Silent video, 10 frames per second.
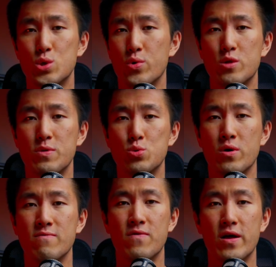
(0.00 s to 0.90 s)
switch
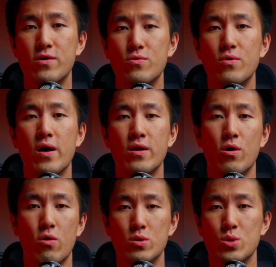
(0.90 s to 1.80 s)
between vertical and
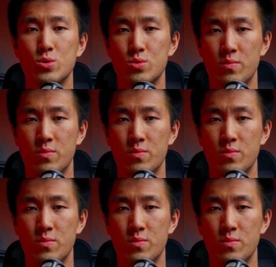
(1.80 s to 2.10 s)
horizontal